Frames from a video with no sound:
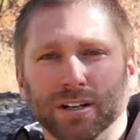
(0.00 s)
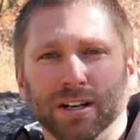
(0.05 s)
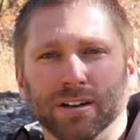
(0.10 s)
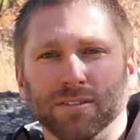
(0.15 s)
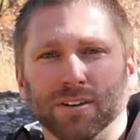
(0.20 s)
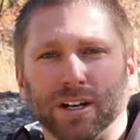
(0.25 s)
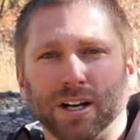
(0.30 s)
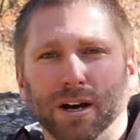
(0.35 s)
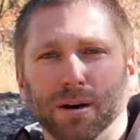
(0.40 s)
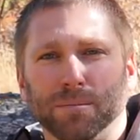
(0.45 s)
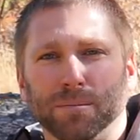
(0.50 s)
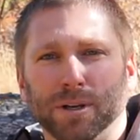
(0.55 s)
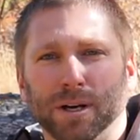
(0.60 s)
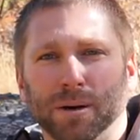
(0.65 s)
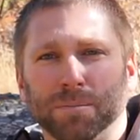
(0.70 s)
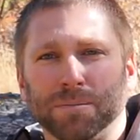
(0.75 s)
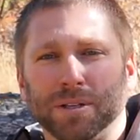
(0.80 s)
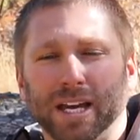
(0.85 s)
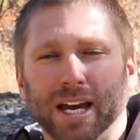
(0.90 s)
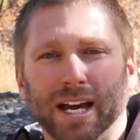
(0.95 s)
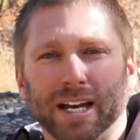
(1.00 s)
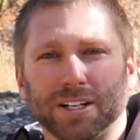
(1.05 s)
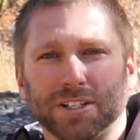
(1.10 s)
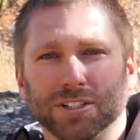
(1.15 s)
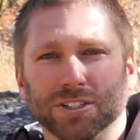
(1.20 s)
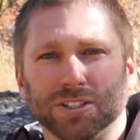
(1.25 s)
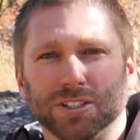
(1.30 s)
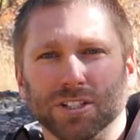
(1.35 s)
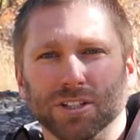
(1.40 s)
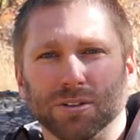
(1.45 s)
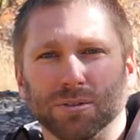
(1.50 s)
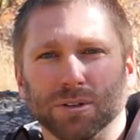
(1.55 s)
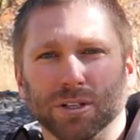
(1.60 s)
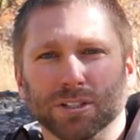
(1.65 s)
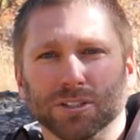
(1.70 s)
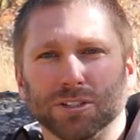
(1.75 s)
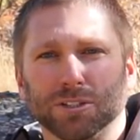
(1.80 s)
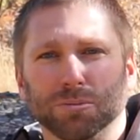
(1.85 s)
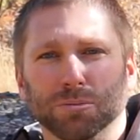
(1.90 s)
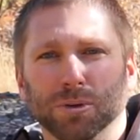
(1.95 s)
never gummed up, the action still
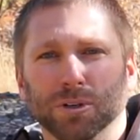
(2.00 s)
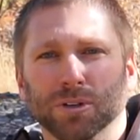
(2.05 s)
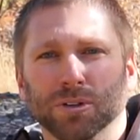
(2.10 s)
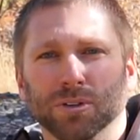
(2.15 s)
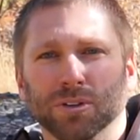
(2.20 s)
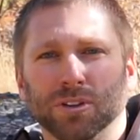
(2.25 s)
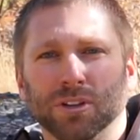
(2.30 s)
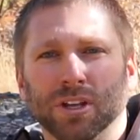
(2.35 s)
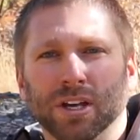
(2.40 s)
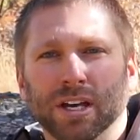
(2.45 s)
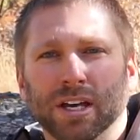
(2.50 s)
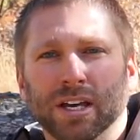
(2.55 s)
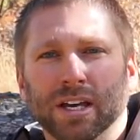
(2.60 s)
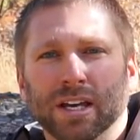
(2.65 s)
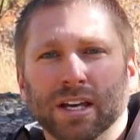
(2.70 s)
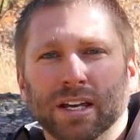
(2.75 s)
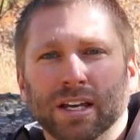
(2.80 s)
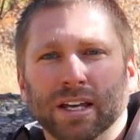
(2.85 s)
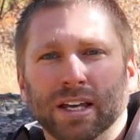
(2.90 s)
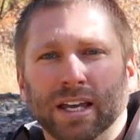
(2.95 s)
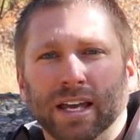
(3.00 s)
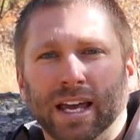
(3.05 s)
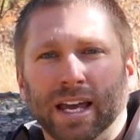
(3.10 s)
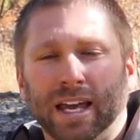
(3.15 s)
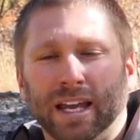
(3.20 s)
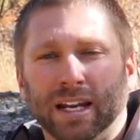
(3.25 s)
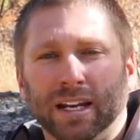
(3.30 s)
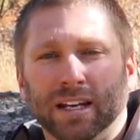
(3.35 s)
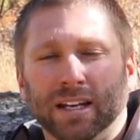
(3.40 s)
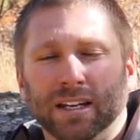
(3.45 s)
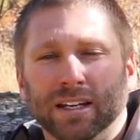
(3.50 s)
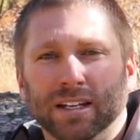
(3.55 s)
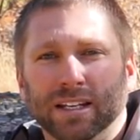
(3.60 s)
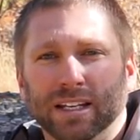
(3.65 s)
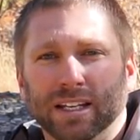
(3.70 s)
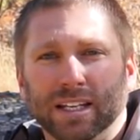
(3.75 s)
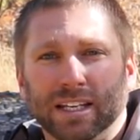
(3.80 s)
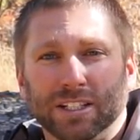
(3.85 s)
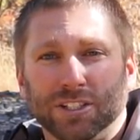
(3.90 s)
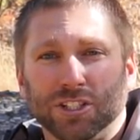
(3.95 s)
runs smooth, and
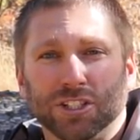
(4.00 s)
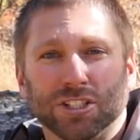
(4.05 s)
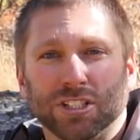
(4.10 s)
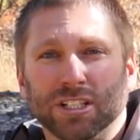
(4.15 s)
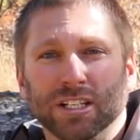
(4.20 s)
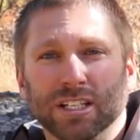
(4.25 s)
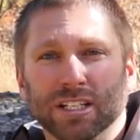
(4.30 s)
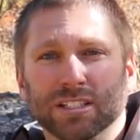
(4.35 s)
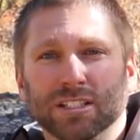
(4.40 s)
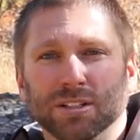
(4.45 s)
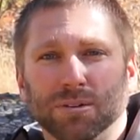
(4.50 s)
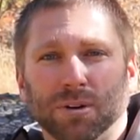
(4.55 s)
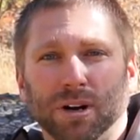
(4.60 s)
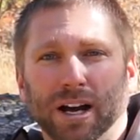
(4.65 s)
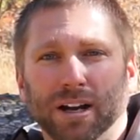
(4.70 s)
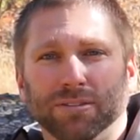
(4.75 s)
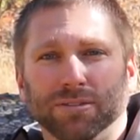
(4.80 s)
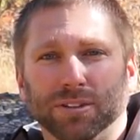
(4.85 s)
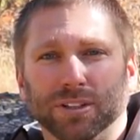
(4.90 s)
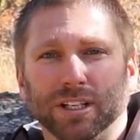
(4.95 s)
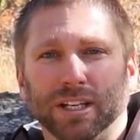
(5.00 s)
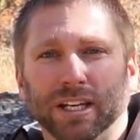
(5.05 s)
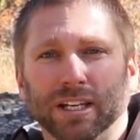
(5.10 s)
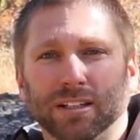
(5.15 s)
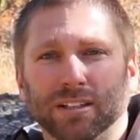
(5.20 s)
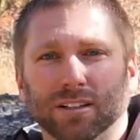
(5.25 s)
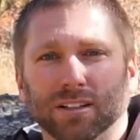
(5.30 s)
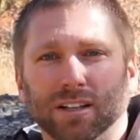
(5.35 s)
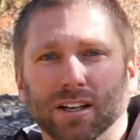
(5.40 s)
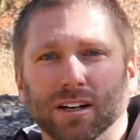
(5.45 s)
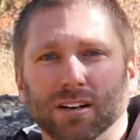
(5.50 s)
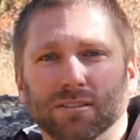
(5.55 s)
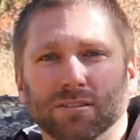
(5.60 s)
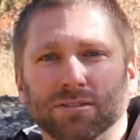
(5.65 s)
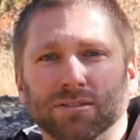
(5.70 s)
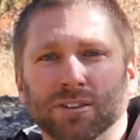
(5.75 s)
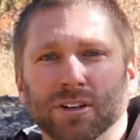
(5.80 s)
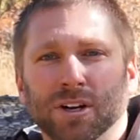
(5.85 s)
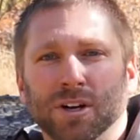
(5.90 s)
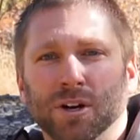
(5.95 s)
it's just an easy rifle to get to
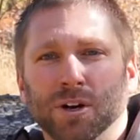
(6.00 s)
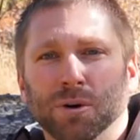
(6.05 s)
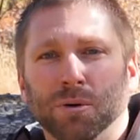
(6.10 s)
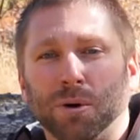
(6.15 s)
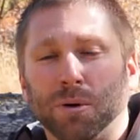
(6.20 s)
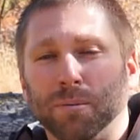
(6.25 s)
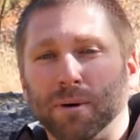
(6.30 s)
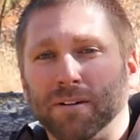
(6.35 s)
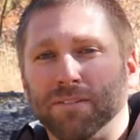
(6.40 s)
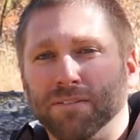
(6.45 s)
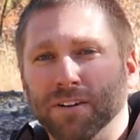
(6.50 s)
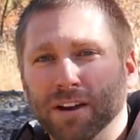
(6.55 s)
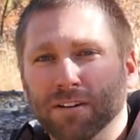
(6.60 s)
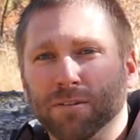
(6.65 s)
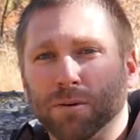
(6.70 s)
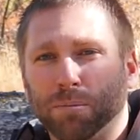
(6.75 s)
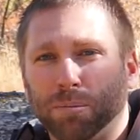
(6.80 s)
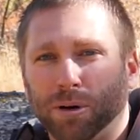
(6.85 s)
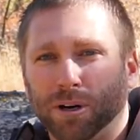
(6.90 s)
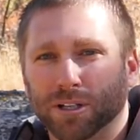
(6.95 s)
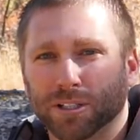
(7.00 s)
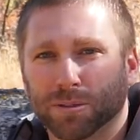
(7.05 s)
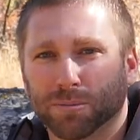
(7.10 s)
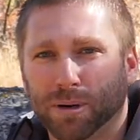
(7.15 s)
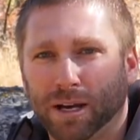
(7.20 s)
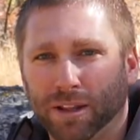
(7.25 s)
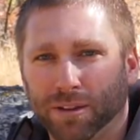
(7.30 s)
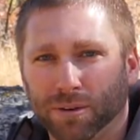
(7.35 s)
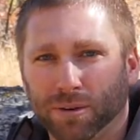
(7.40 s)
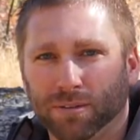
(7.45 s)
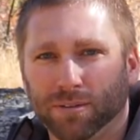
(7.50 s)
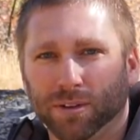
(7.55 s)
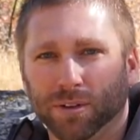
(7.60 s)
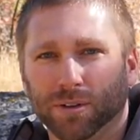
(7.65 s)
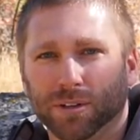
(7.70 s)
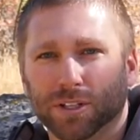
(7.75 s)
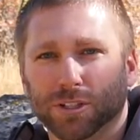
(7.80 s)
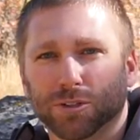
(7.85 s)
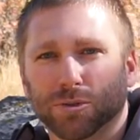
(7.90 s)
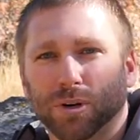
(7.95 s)
love. One of my favorite parts about the review
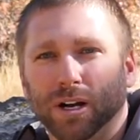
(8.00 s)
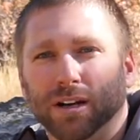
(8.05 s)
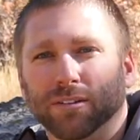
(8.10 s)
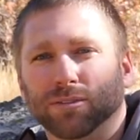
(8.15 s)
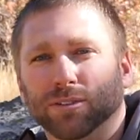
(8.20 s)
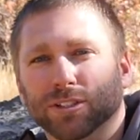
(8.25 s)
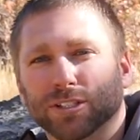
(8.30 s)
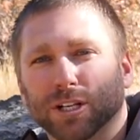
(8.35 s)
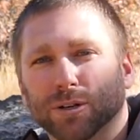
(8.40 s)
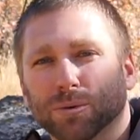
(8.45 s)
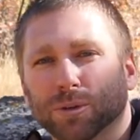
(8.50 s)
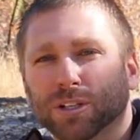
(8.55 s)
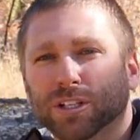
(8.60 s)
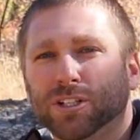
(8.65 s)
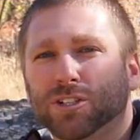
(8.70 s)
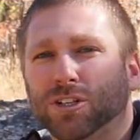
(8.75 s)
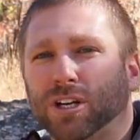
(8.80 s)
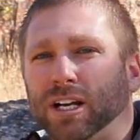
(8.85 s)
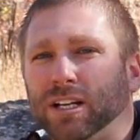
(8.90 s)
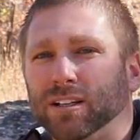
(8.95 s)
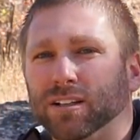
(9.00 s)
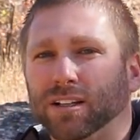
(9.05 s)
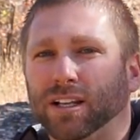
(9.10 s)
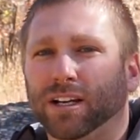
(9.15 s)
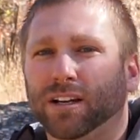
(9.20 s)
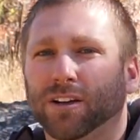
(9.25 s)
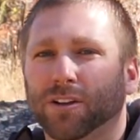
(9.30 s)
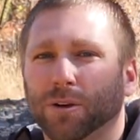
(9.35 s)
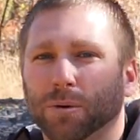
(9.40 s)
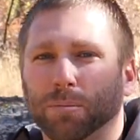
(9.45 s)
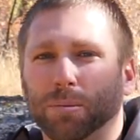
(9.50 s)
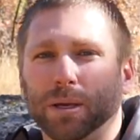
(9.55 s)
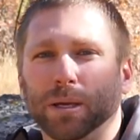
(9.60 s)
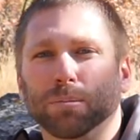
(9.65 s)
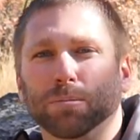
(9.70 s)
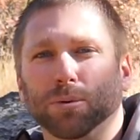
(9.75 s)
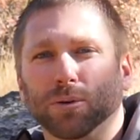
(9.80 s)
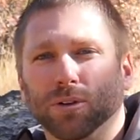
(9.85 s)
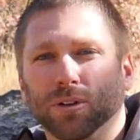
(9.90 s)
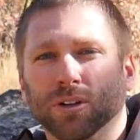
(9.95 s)
of this rifle is I really tried to let other
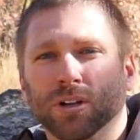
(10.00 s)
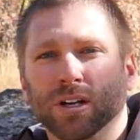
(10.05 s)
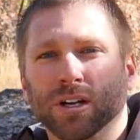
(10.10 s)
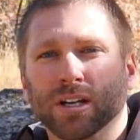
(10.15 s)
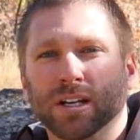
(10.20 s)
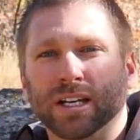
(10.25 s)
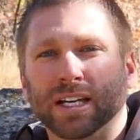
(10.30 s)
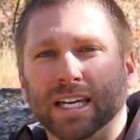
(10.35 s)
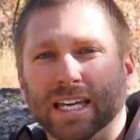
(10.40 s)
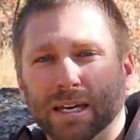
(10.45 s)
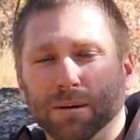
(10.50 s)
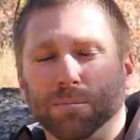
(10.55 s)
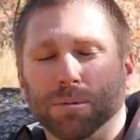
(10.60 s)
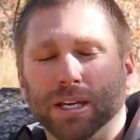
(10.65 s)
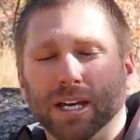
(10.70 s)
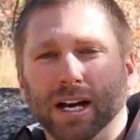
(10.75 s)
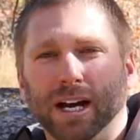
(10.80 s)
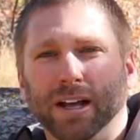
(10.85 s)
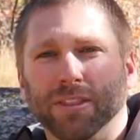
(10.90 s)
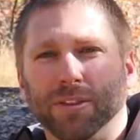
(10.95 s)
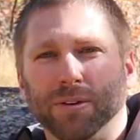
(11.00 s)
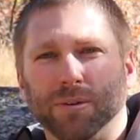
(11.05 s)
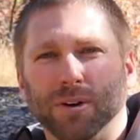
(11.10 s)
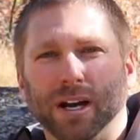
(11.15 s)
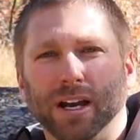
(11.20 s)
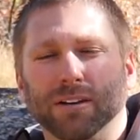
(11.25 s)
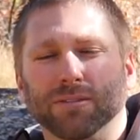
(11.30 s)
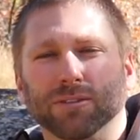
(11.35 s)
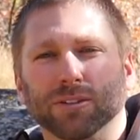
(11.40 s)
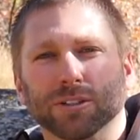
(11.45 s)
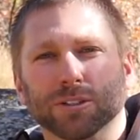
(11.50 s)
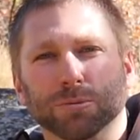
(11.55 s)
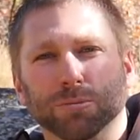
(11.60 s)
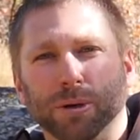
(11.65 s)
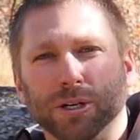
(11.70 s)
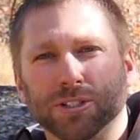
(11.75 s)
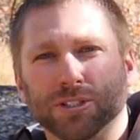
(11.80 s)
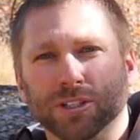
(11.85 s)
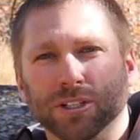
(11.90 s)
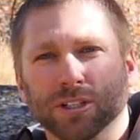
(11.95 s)
people get behind the rifle,
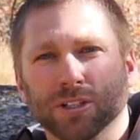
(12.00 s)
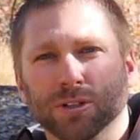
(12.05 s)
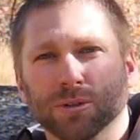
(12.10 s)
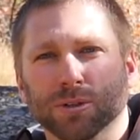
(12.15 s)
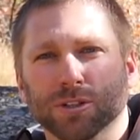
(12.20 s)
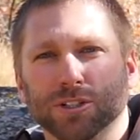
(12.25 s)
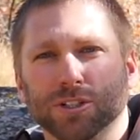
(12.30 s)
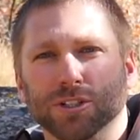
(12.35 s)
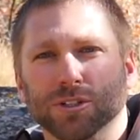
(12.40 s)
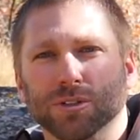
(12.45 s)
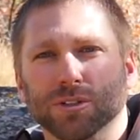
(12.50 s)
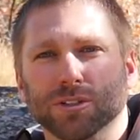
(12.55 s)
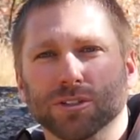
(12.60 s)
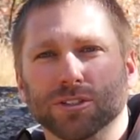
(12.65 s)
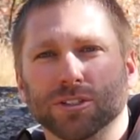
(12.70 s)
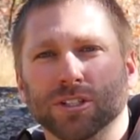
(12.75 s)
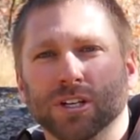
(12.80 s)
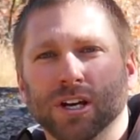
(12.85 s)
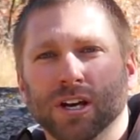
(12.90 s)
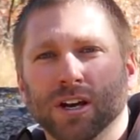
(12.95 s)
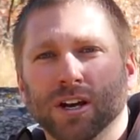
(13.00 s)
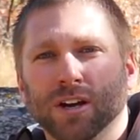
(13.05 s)
especially newer shooters.